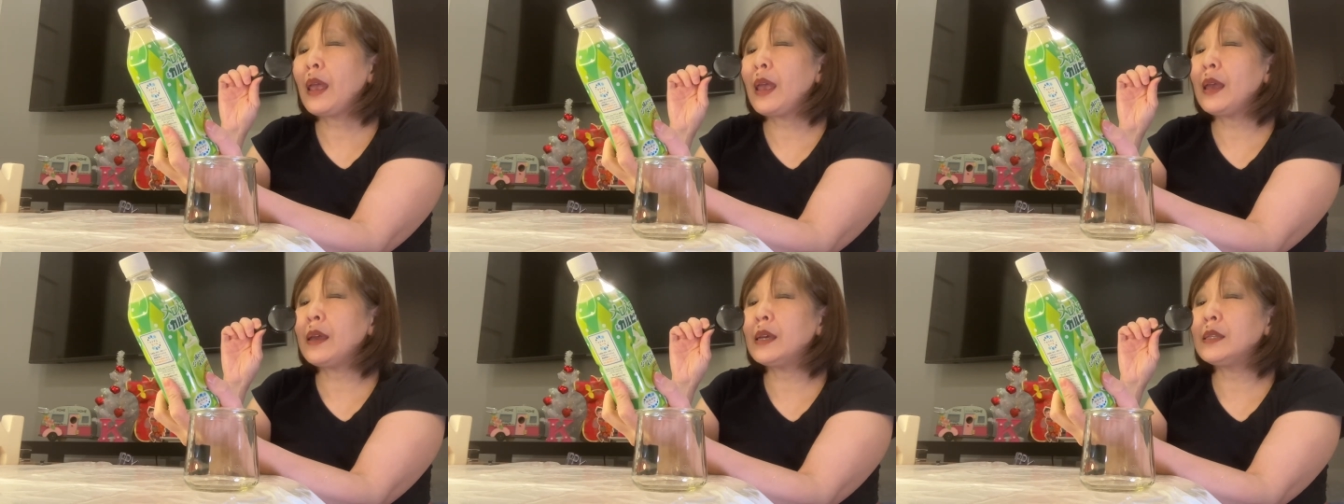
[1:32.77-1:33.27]

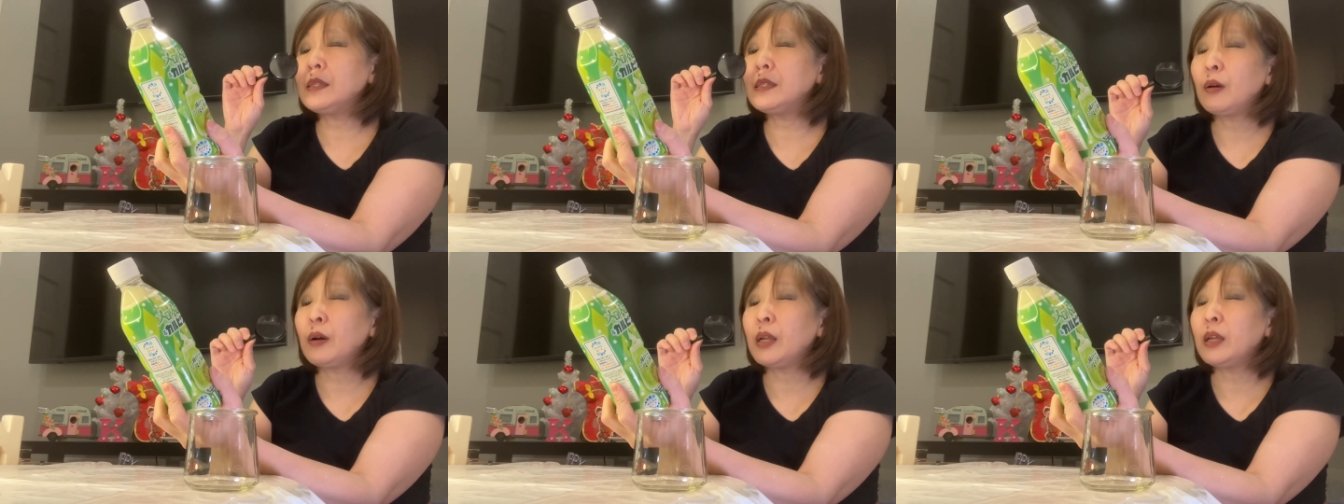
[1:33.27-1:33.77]
and
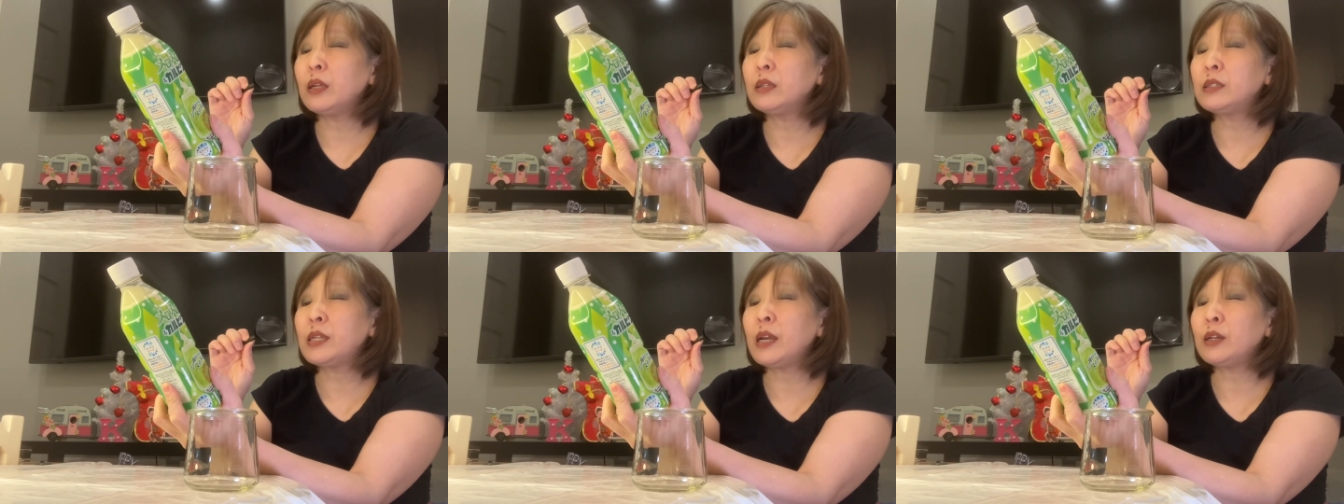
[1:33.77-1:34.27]
there
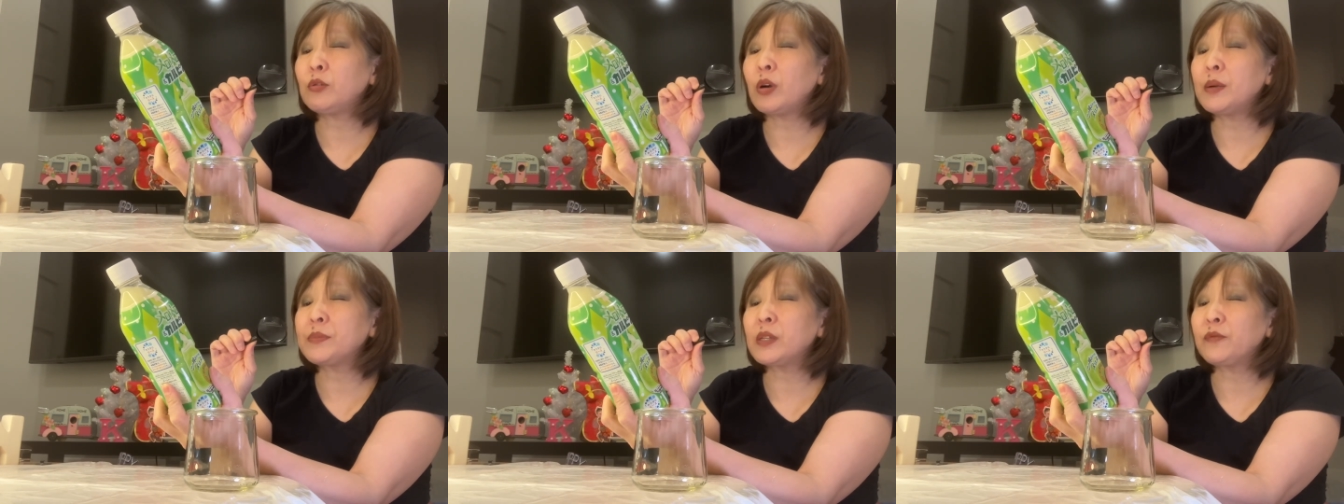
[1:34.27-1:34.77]
is 10
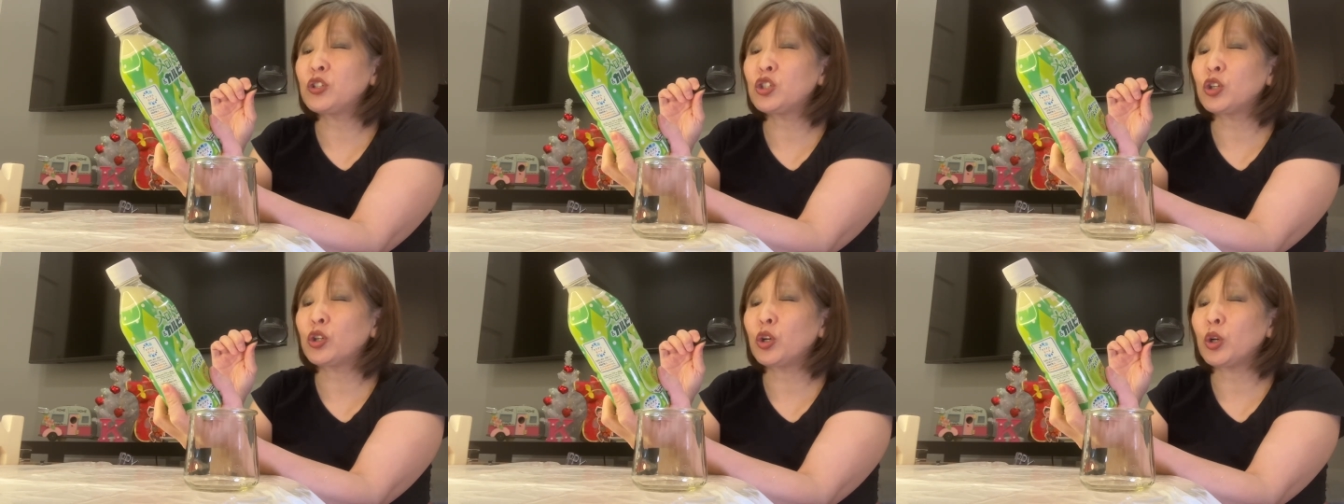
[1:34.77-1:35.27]
grams of
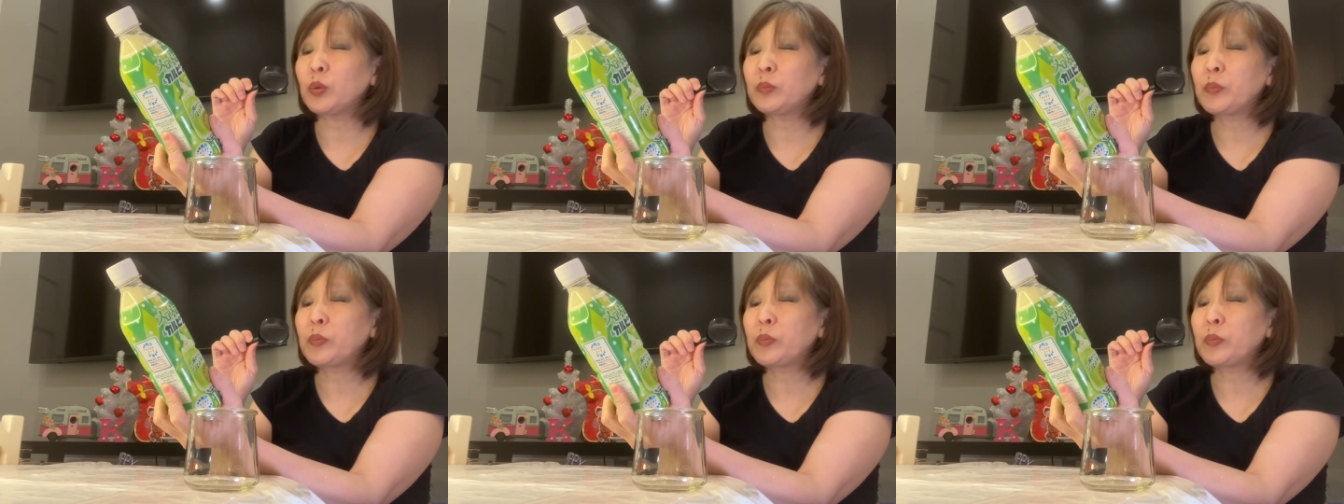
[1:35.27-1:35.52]
sugar.